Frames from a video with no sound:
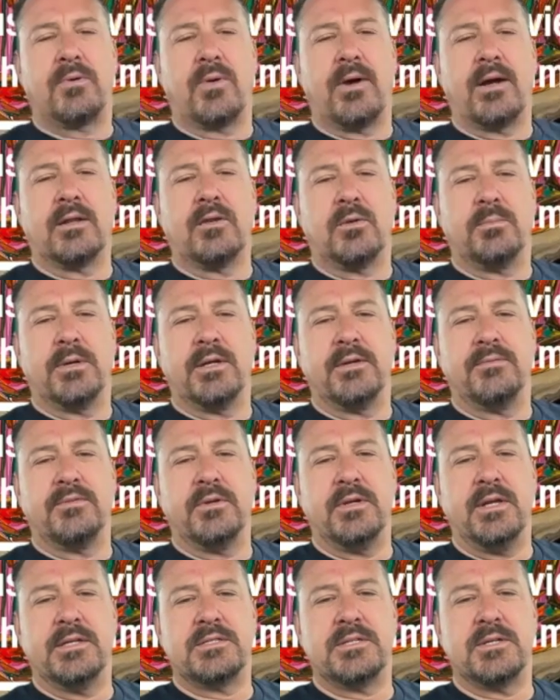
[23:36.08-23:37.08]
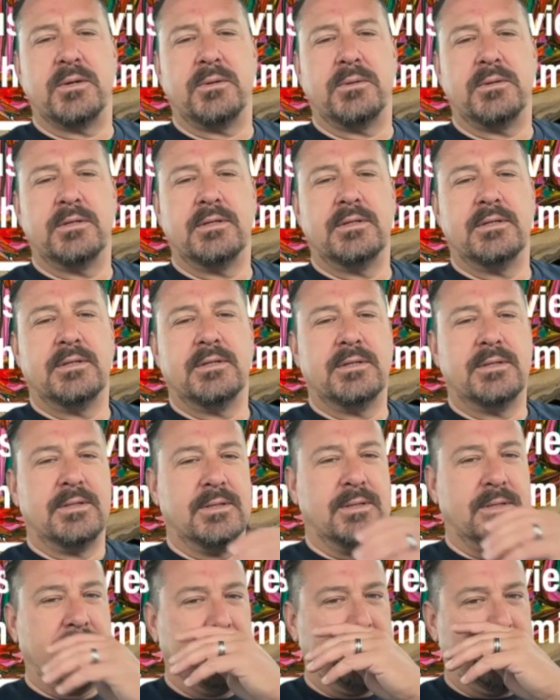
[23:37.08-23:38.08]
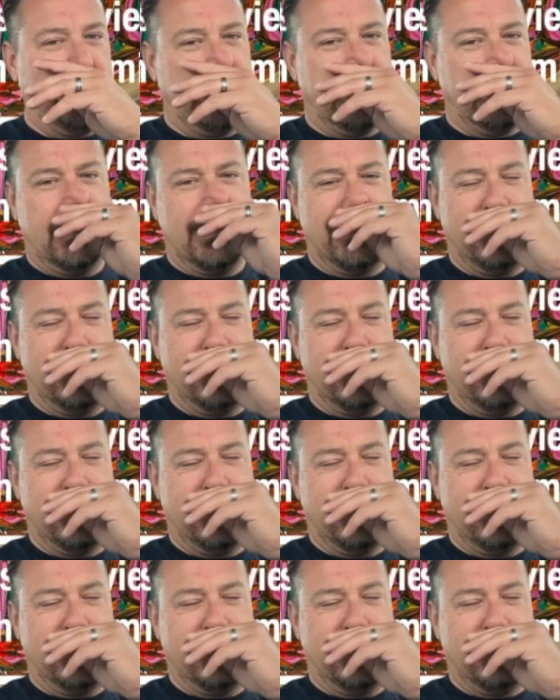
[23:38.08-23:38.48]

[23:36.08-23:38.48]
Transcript: Man, around a little should, bit if you need to. Should have. Okay. So